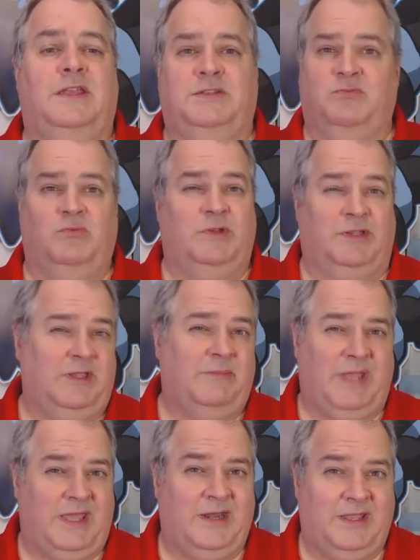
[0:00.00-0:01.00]
it's really a
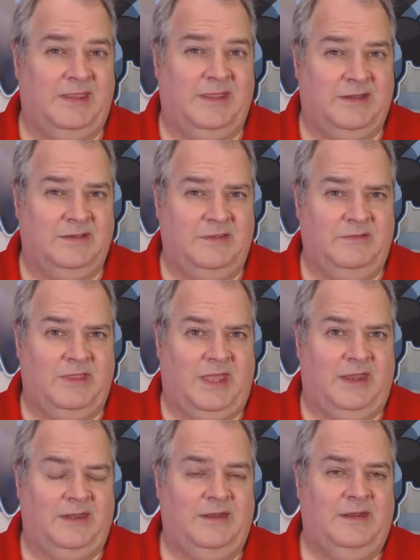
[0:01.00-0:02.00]
bad idea to do
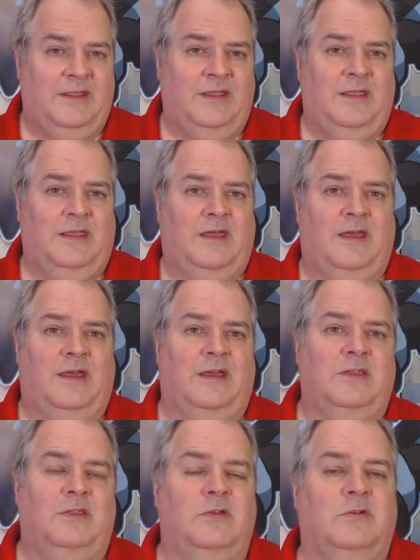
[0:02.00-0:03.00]

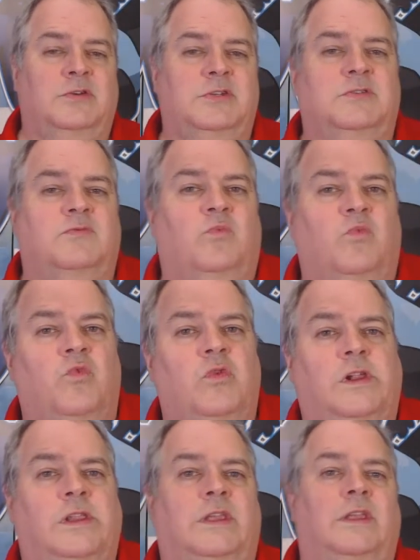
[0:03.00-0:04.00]
that. You're just
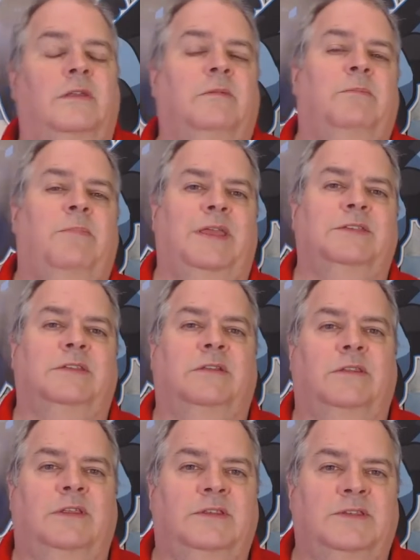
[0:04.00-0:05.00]
really
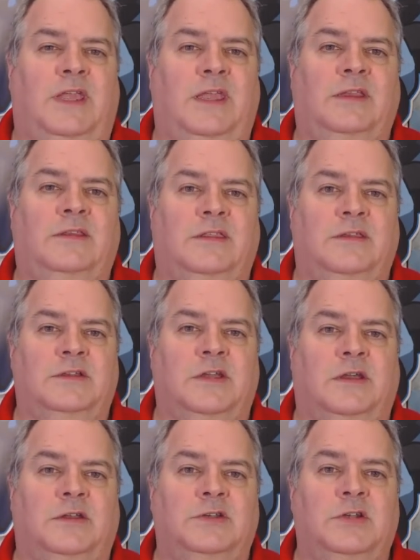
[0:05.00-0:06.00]
basically saying to the
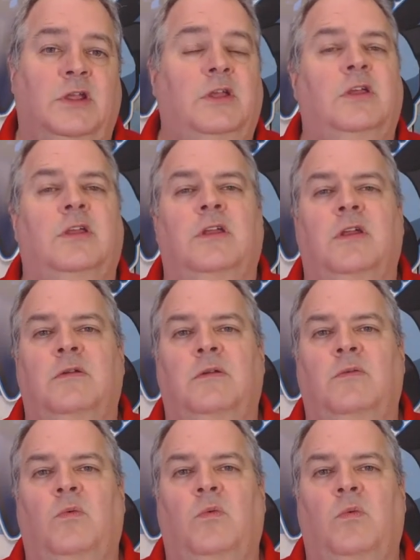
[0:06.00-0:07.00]
judge,
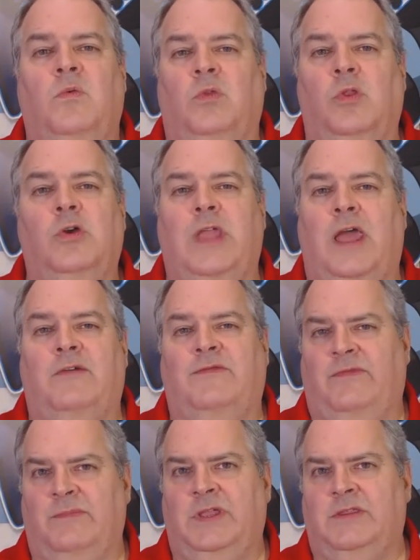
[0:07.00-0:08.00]
look
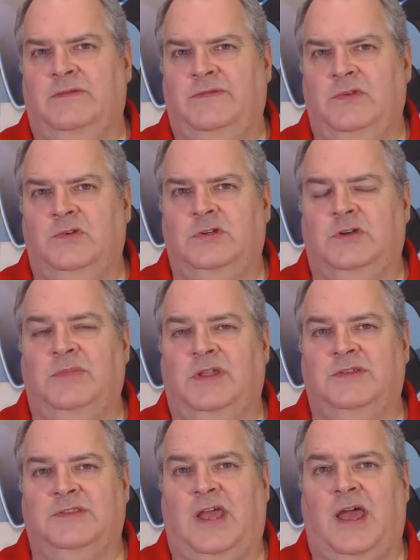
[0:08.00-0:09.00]
out for me in the future
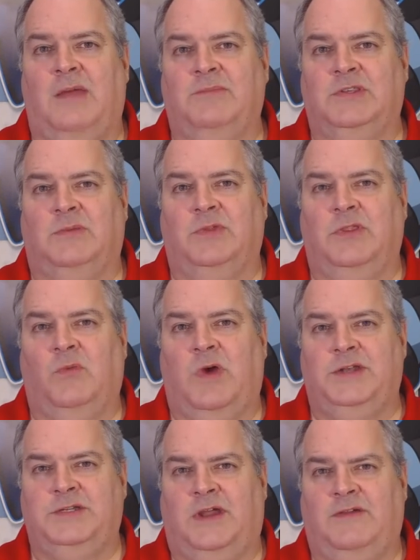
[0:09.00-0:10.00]
because I'm someone to
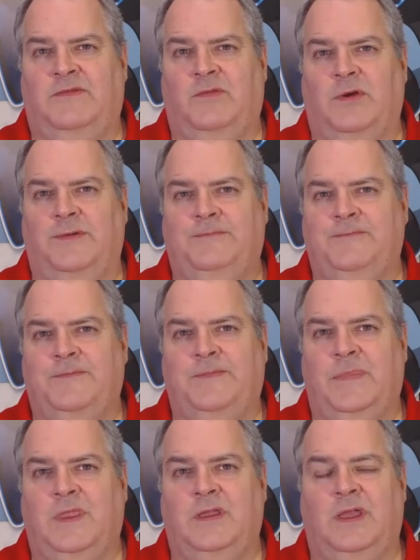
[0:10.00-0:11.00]
watch out for.
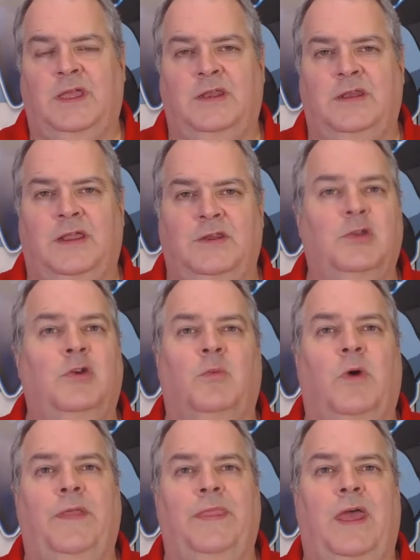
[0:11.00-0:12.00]
And you
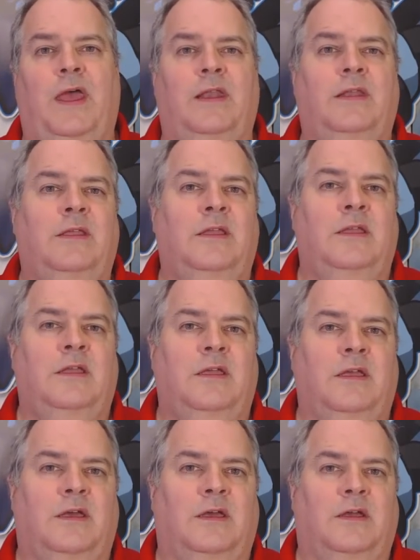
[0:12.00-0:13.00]
don't want that
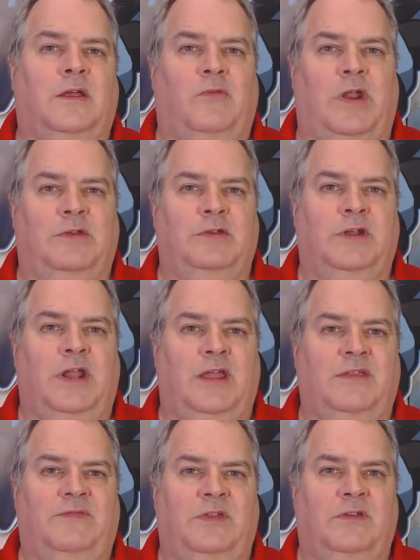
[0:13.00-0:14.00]
around your
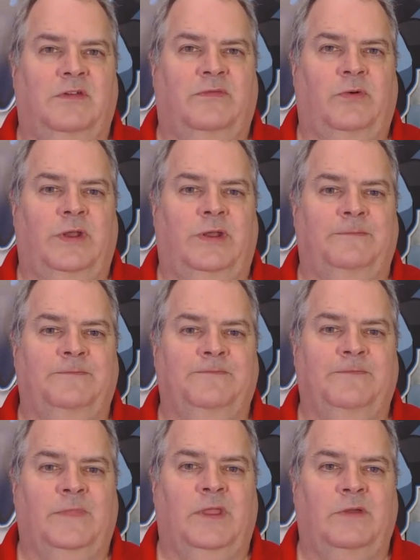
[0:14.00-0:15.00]
neck if you can avoid it.
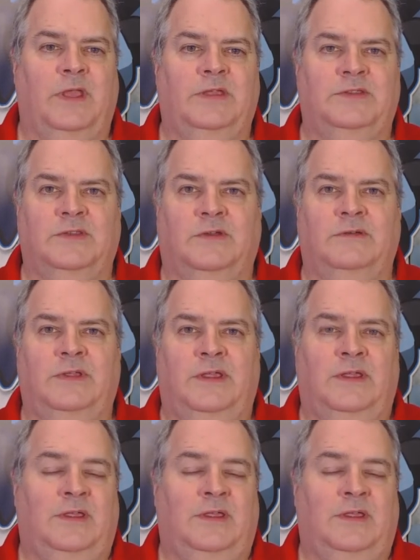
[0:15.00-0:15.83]
Okay, so